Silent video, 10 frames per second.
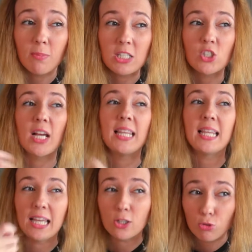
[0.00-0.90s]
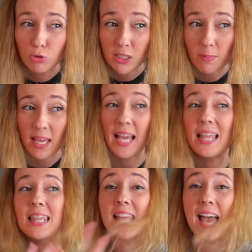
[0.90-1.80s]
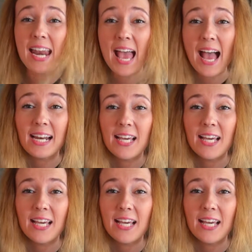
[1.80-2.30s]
mixture and then like cream it and then add